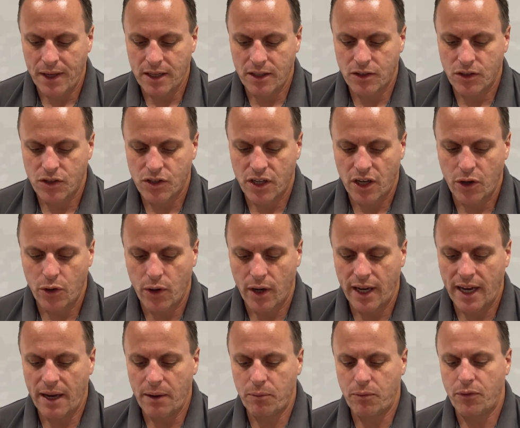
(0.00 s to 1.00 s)
So
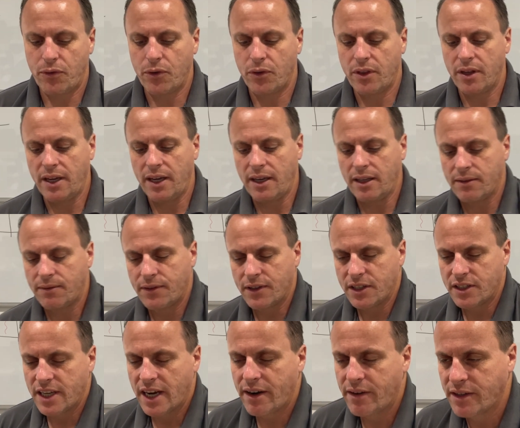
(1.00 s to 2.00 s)
again, for the
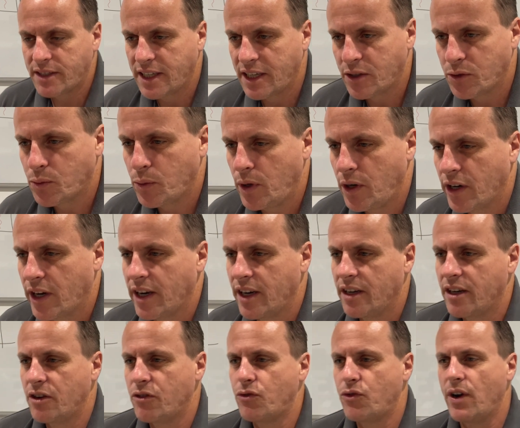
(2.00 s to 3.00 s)
terrace house, we're looking
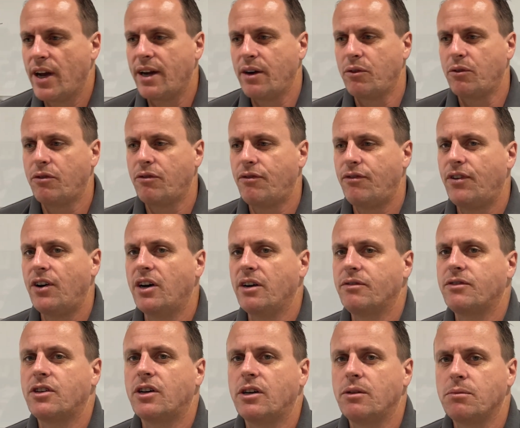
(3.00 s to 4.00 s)
at around 5
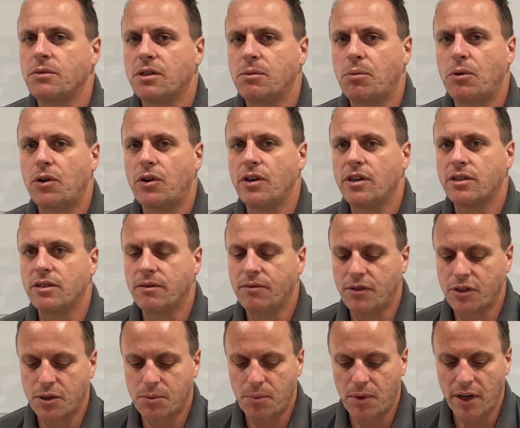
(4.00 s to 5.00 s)
times the price of the
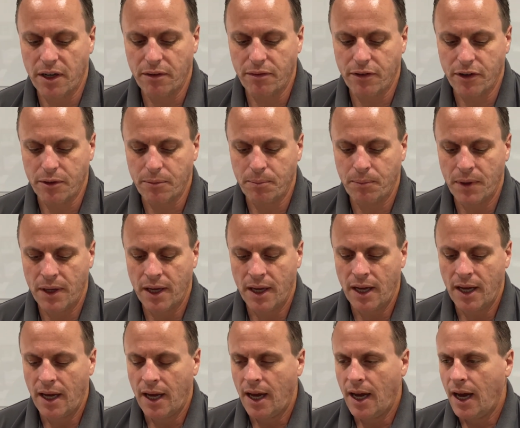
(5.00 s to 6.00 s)
spray foam.
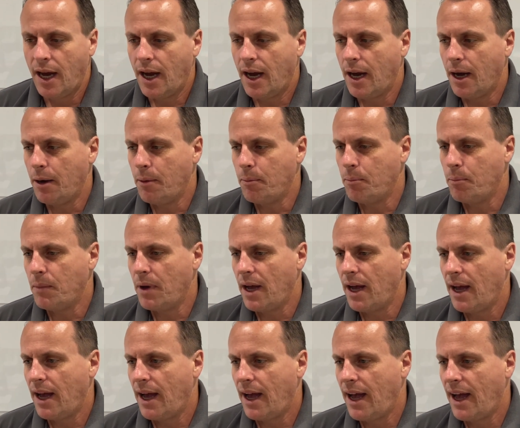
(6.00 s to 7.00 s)
And
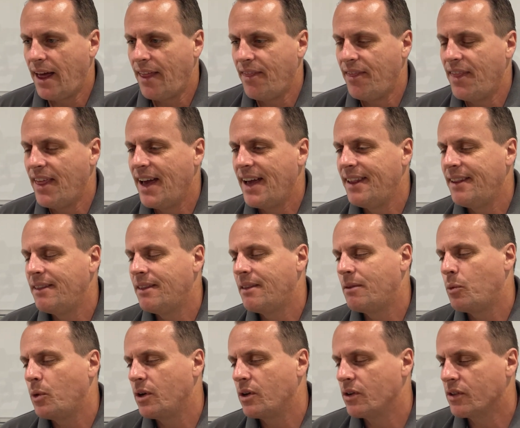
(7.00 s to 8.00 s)
then
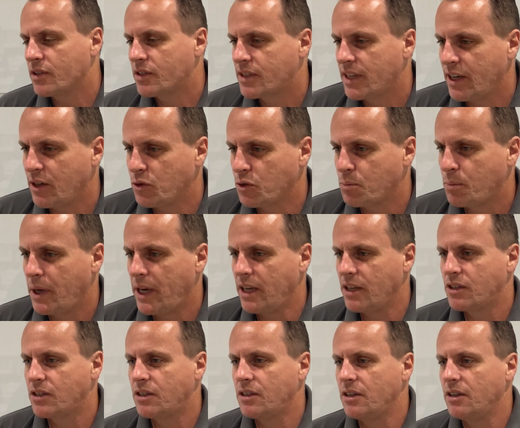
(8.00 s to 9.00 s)
we got the sales
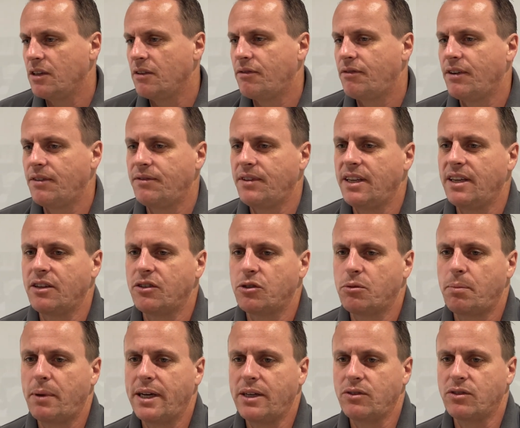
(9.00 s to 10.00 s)
pitch, the
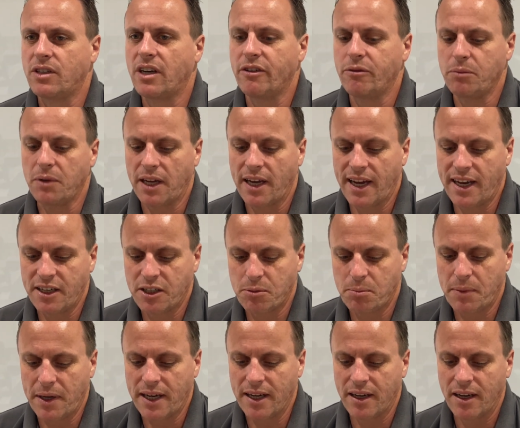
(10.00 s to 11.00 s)
£1,500 government cash
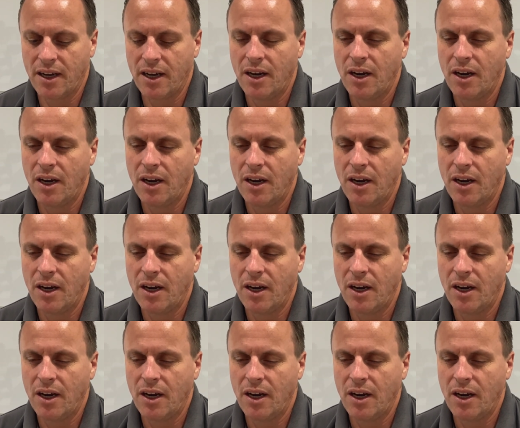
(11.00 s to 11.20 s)
back.